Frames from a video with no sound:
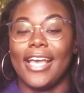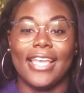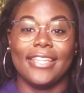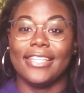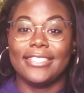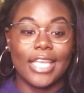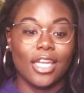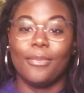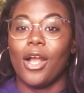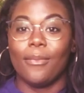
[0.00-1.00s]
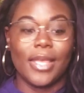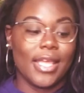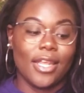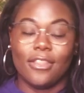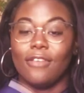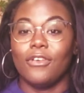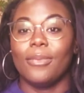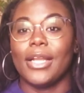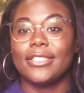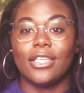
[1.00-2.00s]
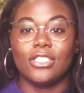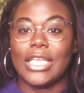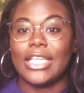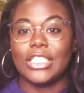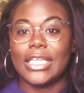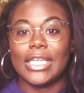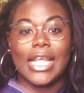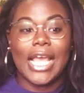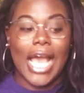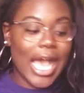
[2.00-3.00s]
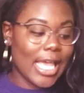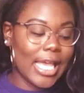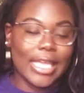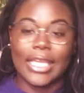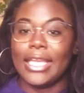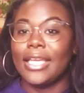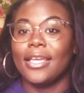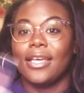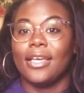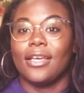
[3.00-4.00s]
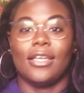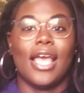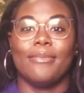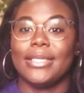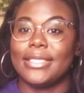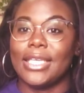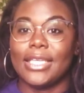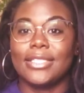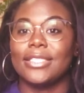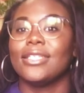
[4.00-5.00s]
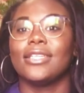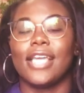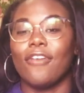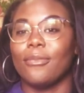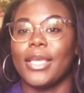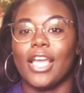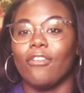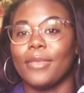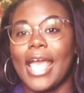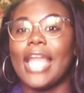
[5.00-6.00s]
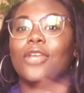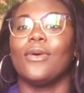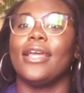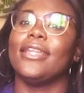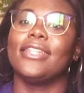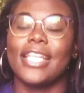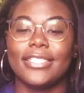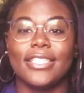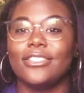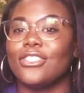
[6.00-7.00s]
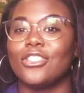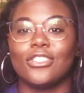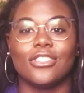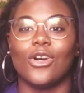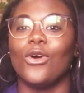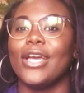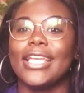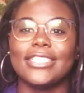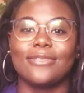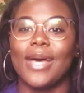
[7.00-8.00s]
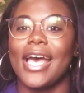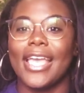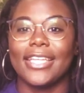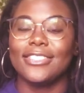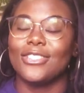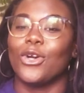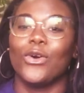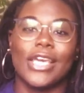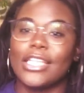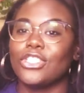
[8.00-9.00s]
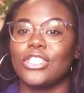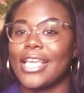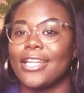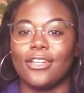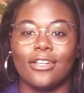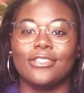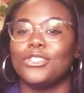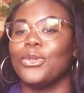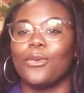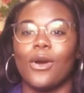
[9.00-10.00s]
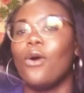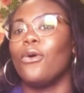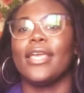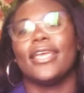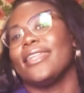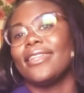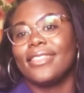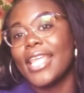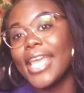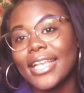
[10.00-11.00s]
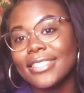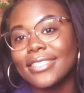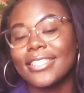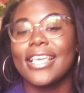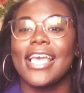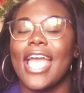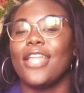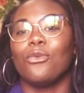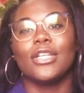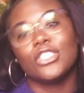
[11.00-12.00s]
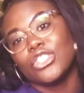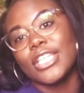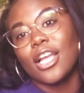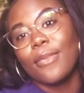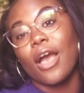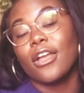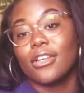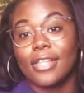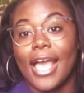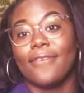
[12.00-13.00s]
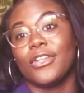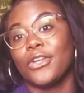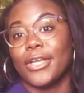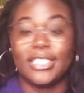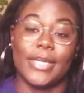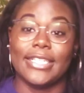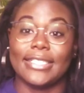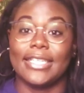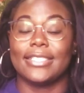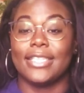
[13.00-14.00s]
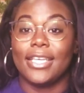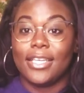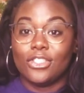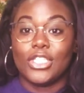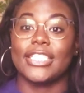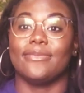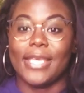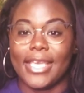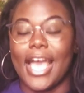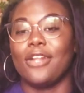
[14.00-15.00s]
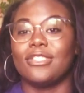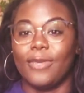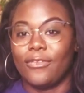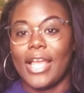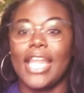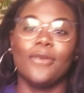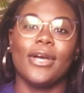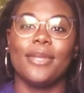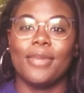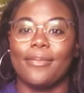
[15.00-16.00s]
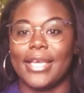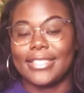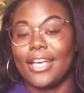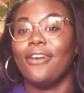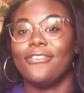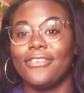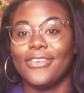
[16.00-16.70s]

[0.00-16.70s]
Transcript: in the State Department, the Fulbright Association, IIE, embassies, government, government, anyone. This is just Oyin's mind, Oyin's channel, doing what Oyin thinks and wants to share about her life and her experiences. Just me. I don't speak for anyone but myself.